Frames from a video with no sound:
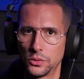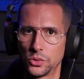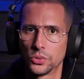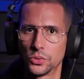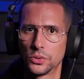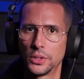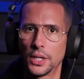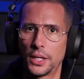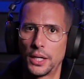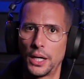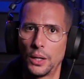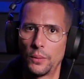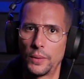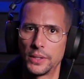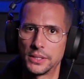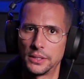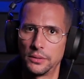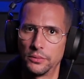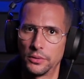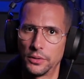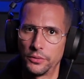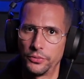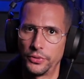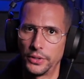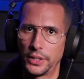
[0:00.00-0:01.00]
to the
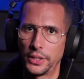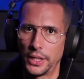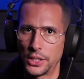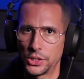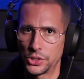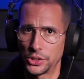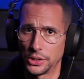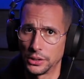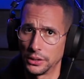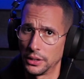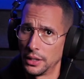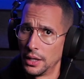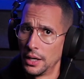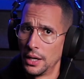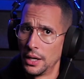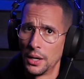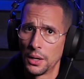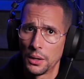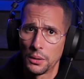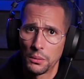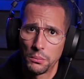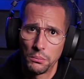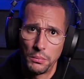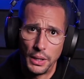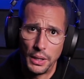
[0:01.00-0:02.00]
KYC verification.
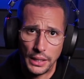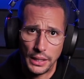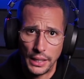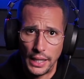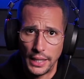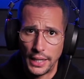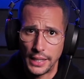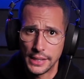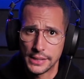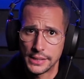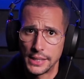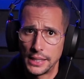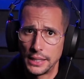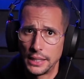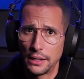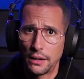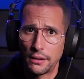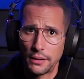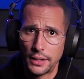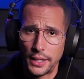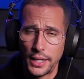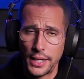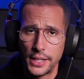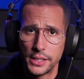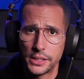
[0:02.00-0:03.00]
But like I said, in
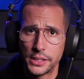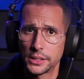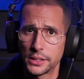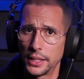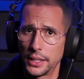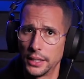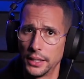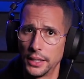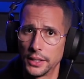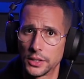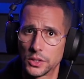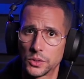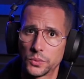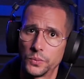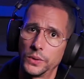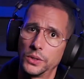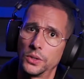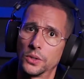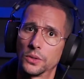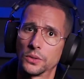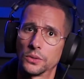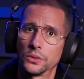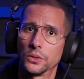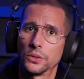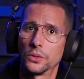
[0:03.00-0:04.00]
our case, unless we
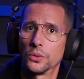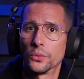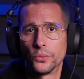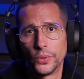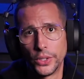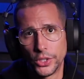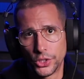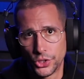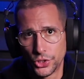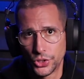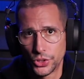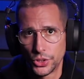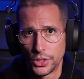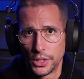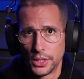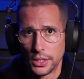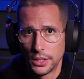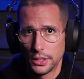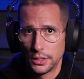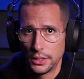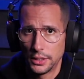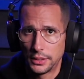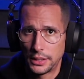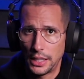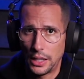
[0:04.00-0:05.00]
don't reach
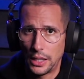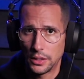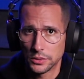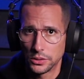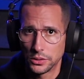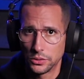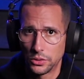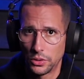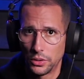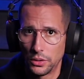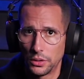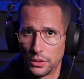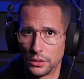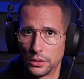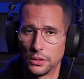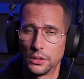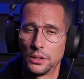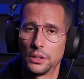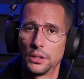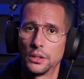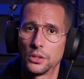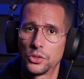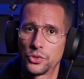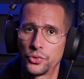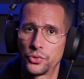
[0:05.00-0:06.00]
the $1,000
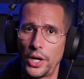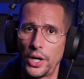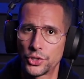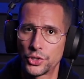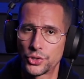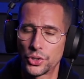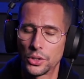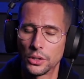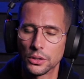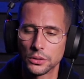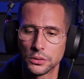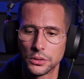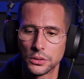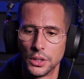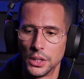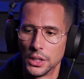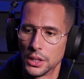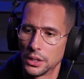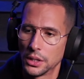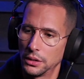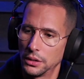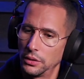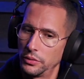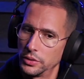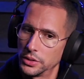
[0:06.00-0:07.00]
threshold,
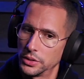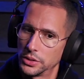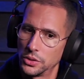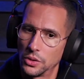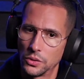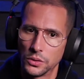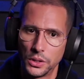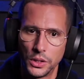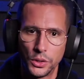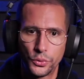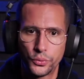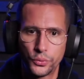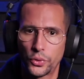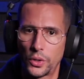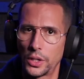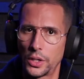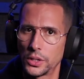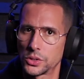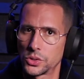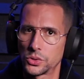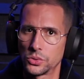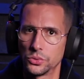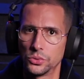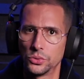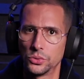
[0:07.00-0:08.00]
there is no need for
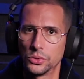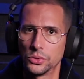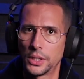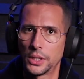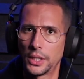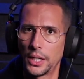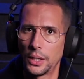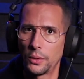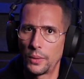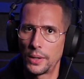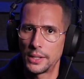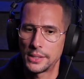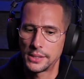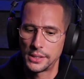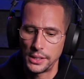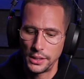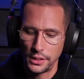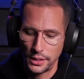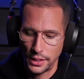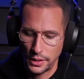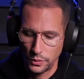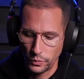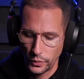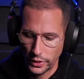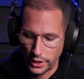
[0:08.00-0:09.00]
us to do the
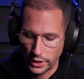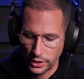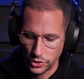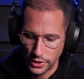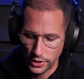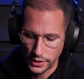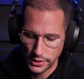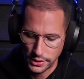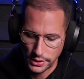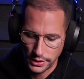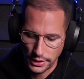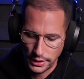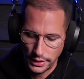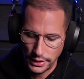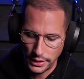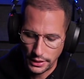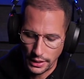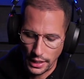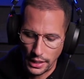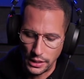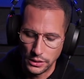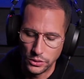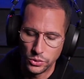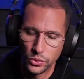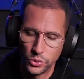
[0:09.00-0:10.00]
KYC, and we can just
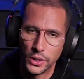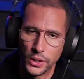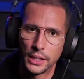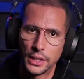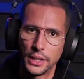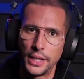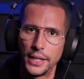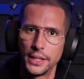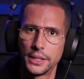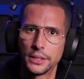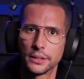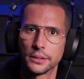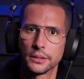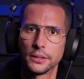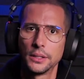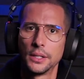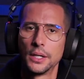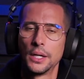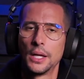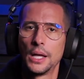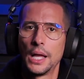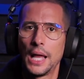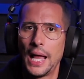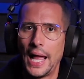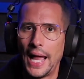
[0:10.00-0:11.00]
click I'll do it later,
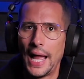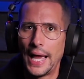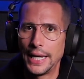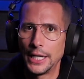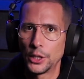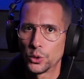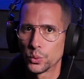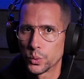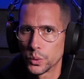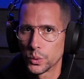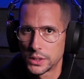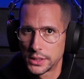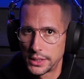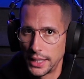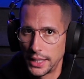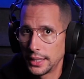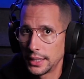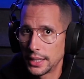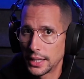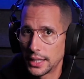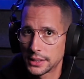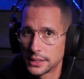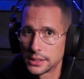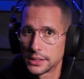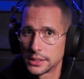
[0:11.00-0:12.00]
and it will
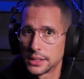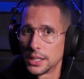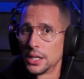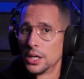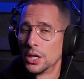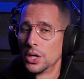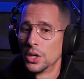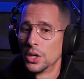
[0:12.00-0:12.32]
send us